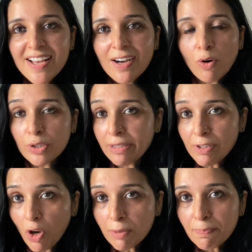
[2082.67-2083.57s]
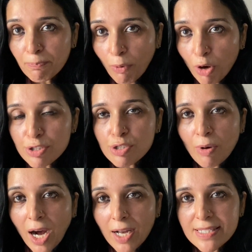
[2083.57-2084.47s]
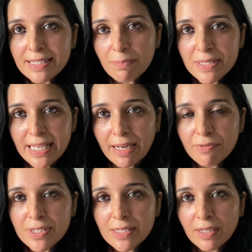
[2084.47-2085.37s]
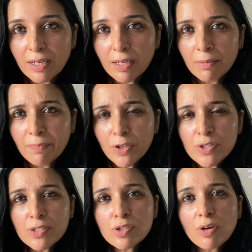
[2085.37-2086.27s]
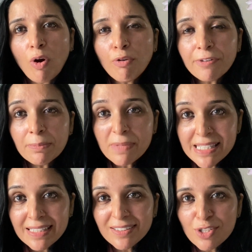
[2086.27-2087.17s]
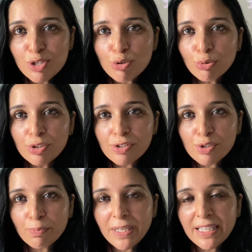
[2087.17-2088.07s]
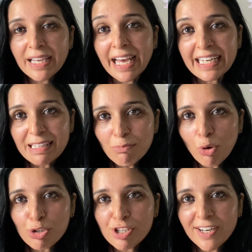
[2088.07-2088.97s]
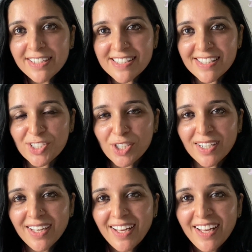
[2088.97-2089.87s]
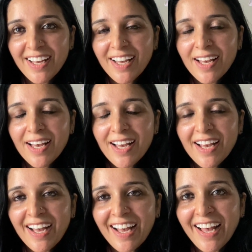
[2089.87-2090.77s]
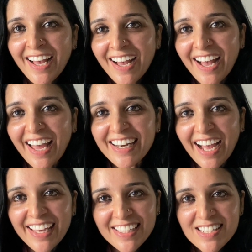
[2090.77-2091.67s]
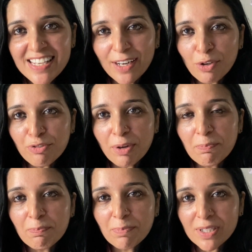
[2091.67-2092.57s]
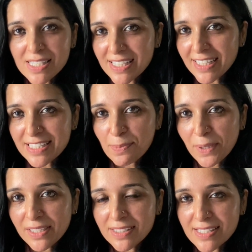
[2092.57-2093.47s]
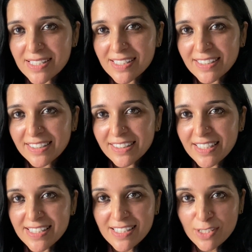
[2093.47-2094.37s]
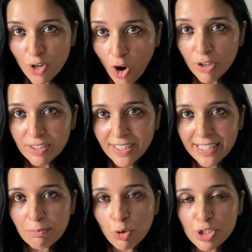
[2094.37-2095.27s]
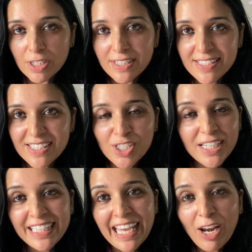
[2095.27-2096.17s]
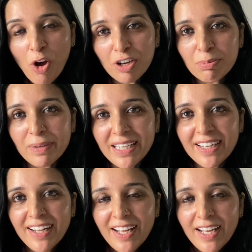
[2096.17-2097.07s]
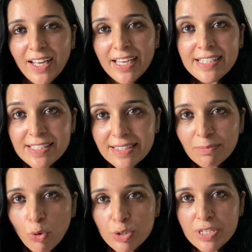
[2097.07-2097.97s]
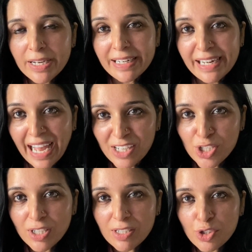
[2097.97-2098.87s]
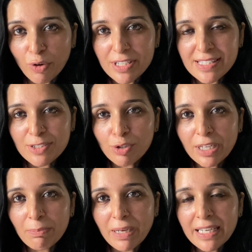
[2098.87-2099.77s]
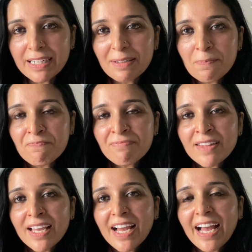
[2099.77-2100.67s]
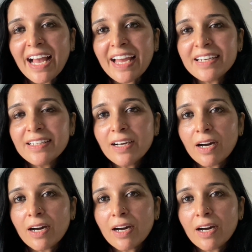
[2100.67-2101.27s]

or they will not pause to ask themselves because it's often misconstrued to be an emotional decision. And I can tell you from personal experience, this is not an emotional decision. It cannot be. It is the most rational choice that you can make. And